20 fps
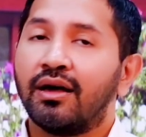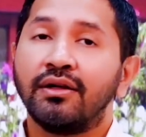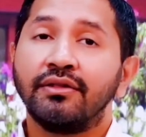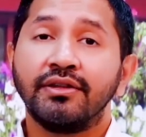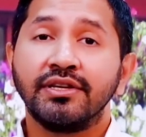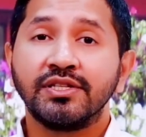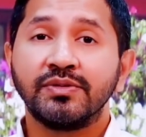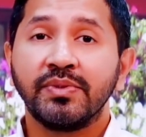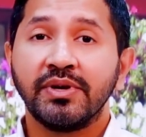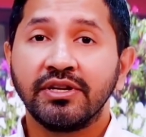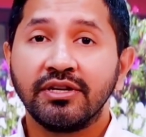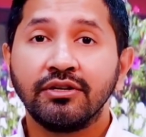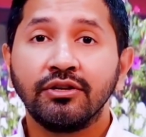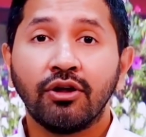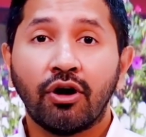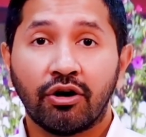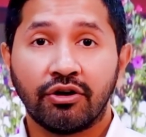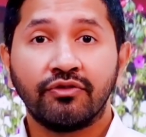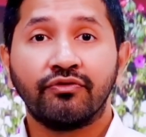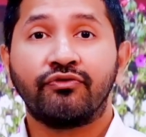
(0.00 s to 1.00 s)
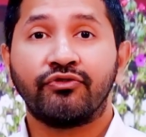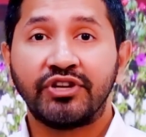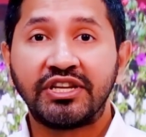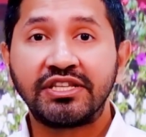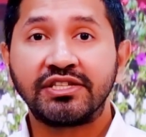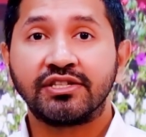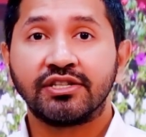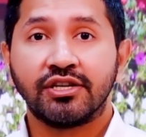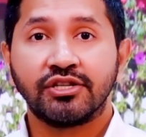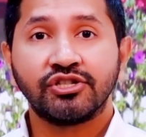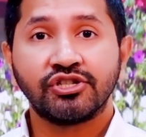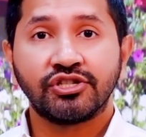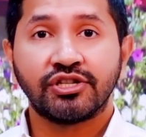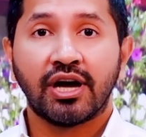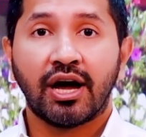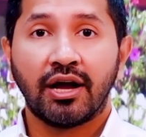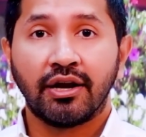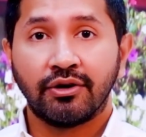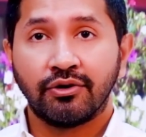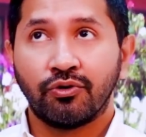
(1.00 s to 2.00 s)
There's been a lot of research
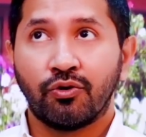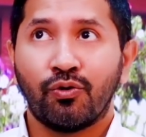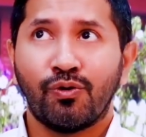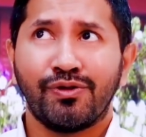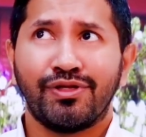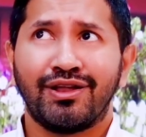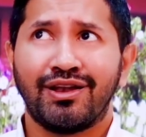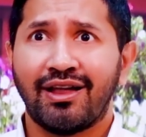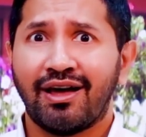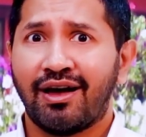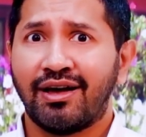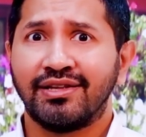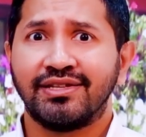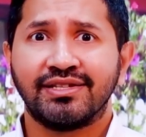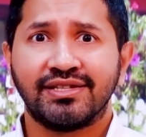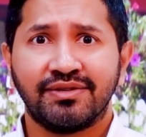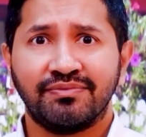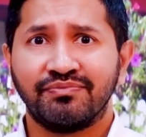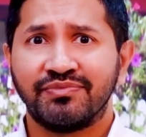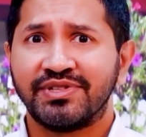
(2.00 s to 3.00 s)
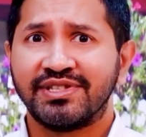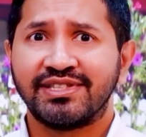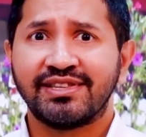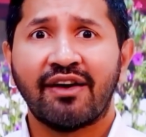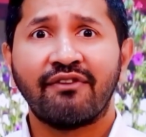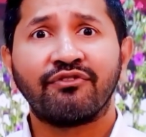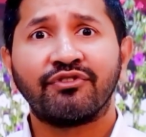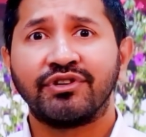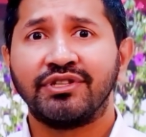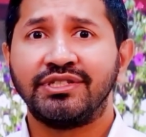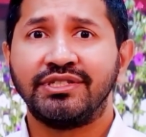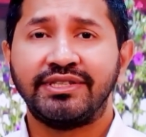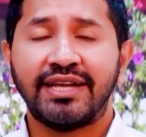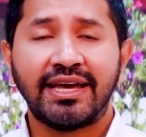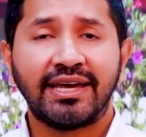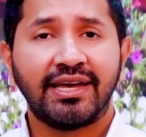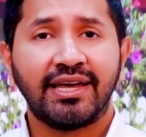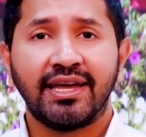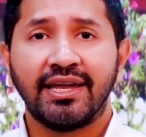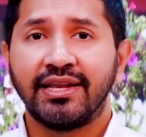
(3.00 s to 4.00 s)
done over the last several
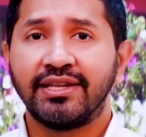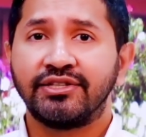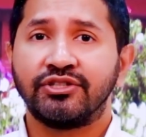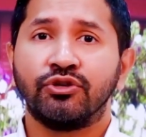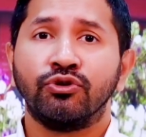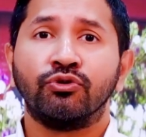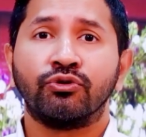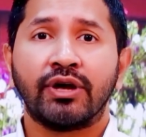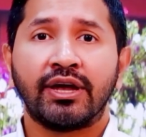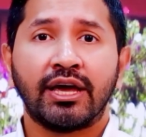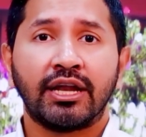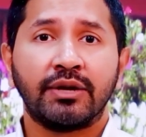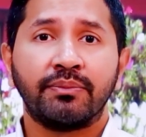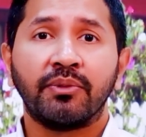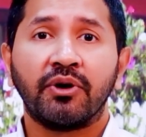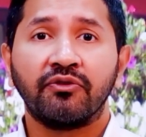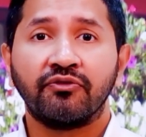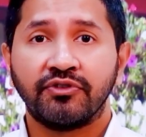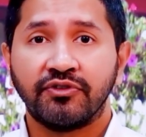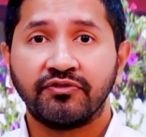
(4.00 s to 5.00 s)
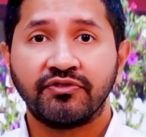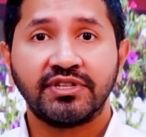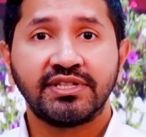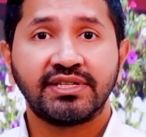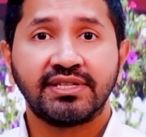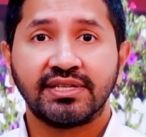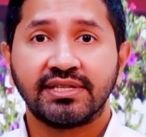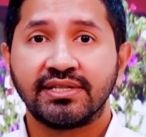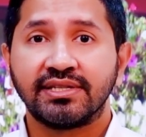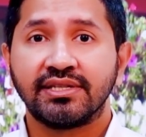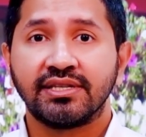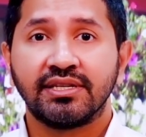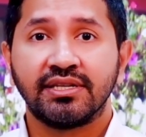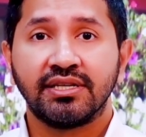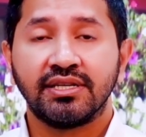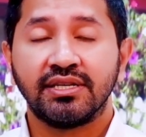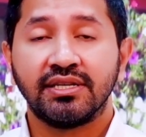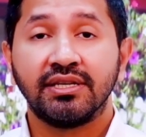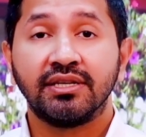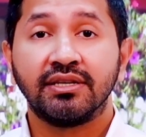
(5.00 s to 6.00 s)
decades. You're looking at about 50, 60
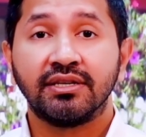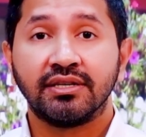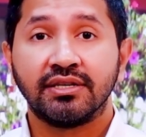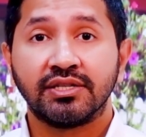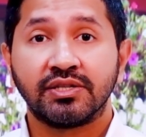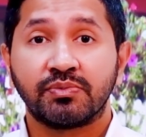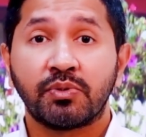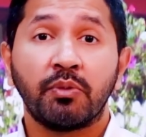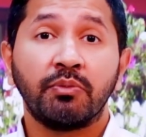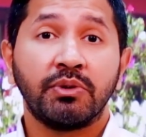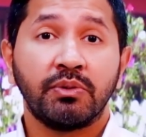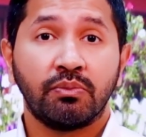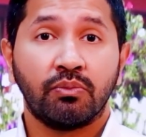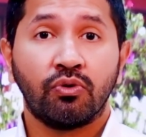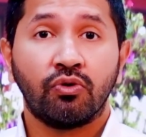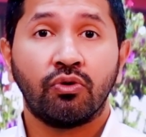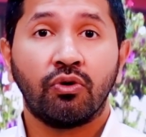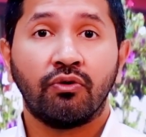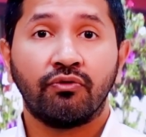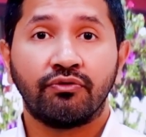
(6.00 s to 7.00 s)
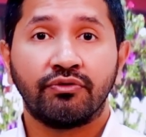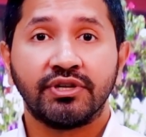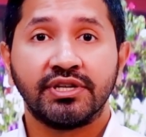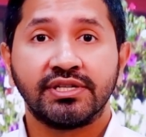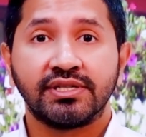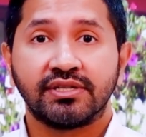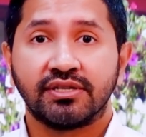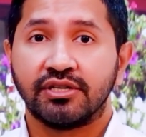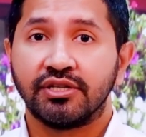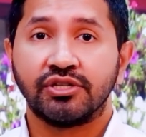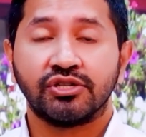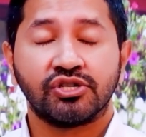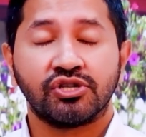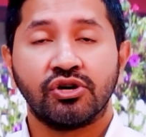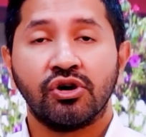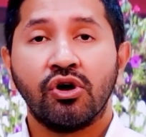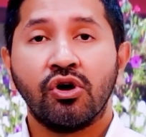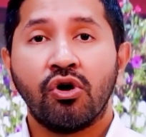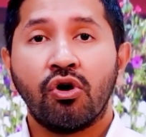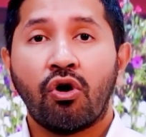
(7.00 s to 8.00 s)
years, probably more of
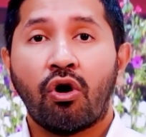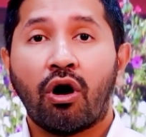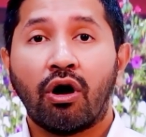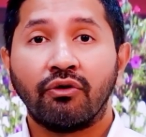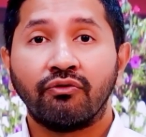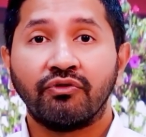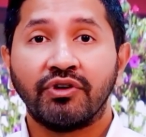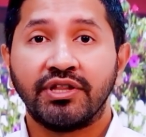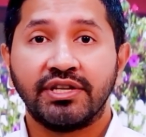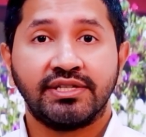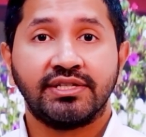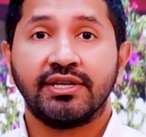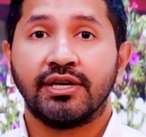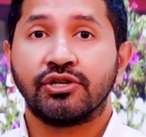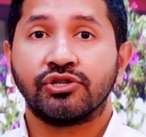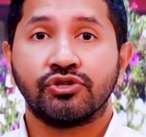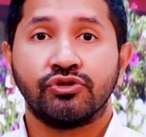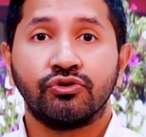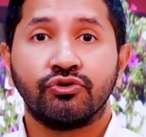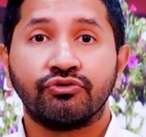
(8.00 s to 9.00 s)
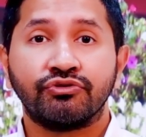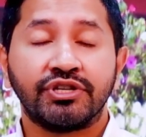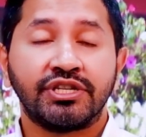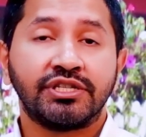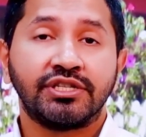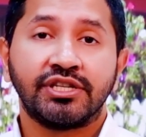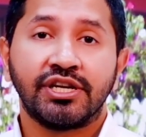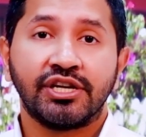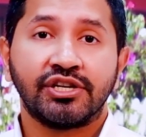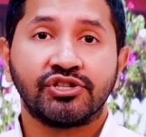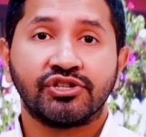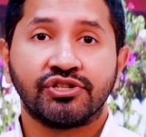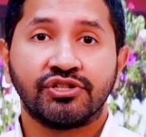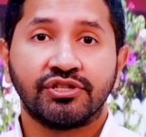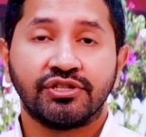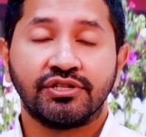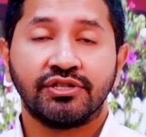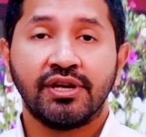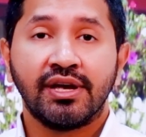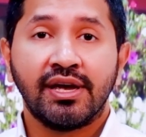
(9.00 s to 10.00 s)
research on whether sexual
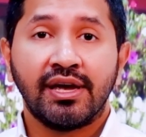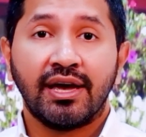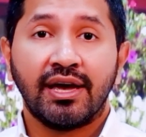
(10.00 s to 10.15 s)
orientation